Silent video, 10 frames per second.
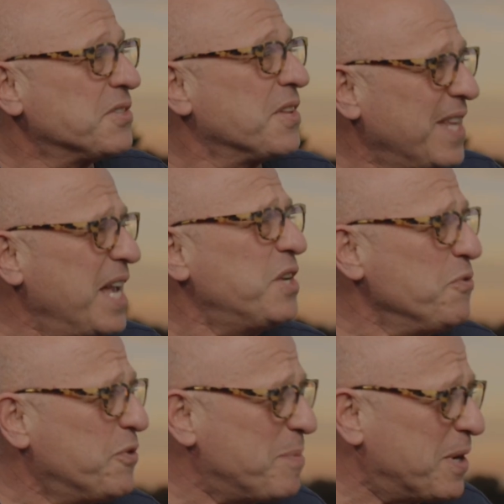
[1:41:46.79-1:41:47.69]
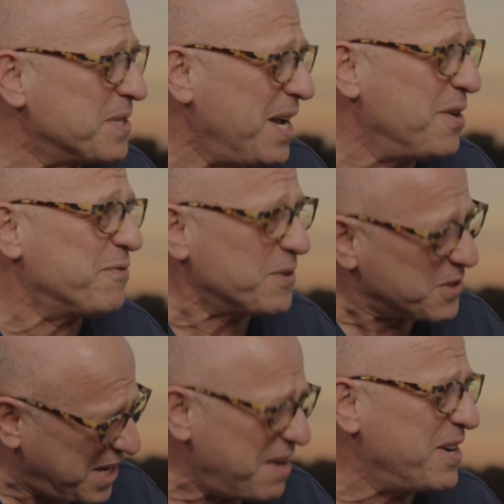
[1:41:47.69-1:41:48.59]
a thank you from our town for
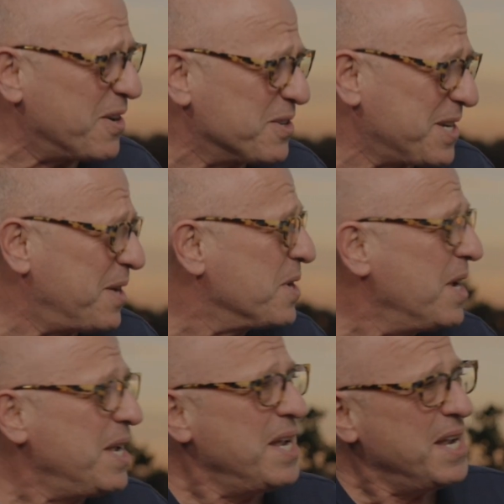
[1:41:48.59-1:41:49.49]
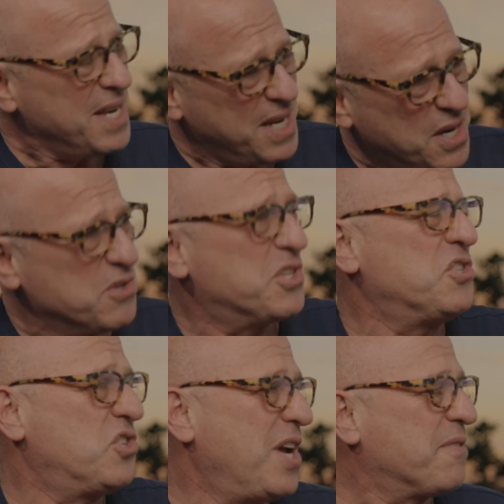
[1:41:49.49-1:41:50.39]
saving our town, here's a
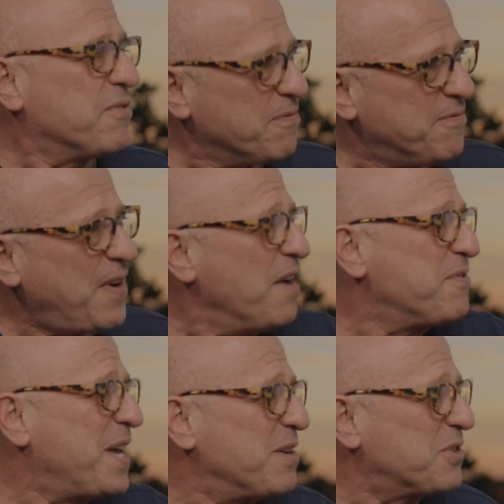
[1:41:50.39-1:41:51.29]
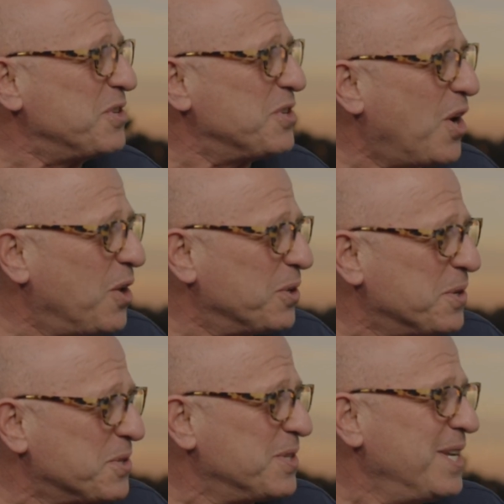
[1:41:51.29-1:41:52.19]
check for
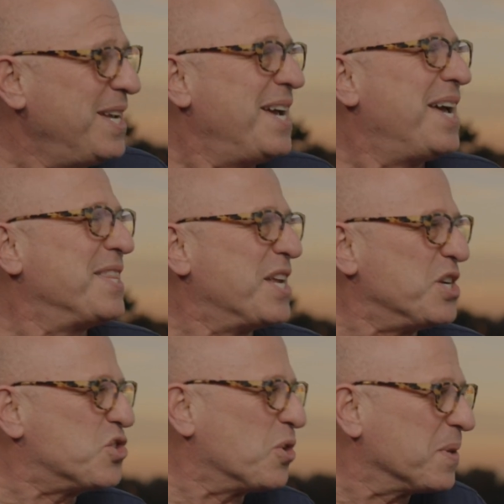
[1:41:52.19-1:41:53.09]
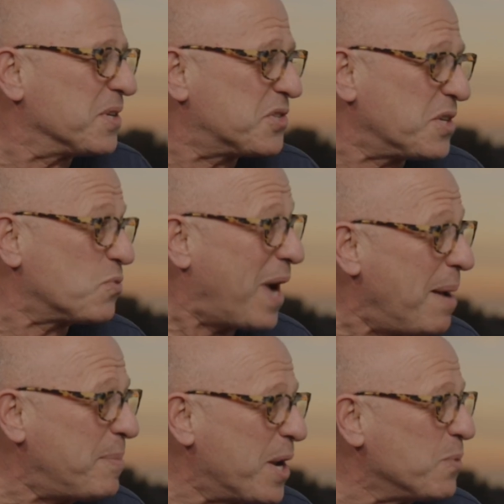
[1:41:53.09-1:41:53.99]
$5,000. And then a journalist says,
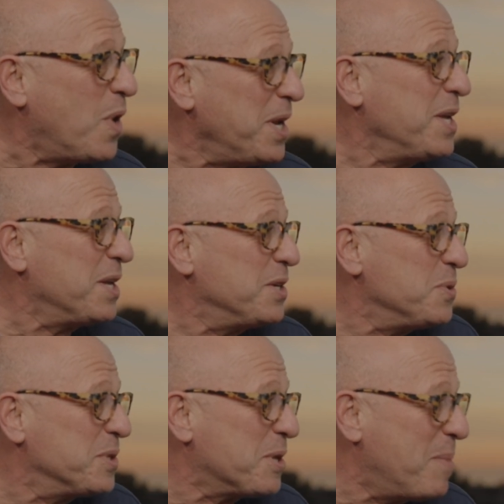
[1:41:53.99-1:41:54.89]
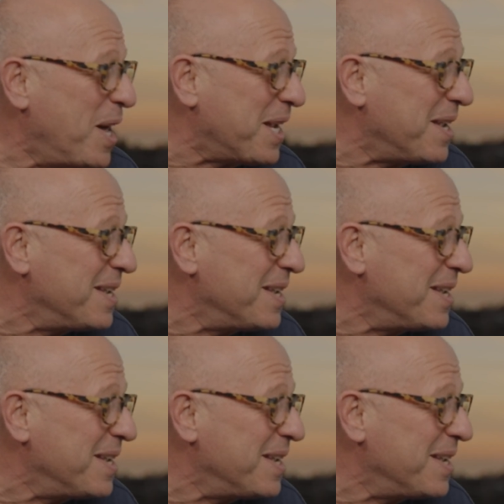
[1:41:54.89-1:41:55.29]
Rabbi, what are you going to do with the money?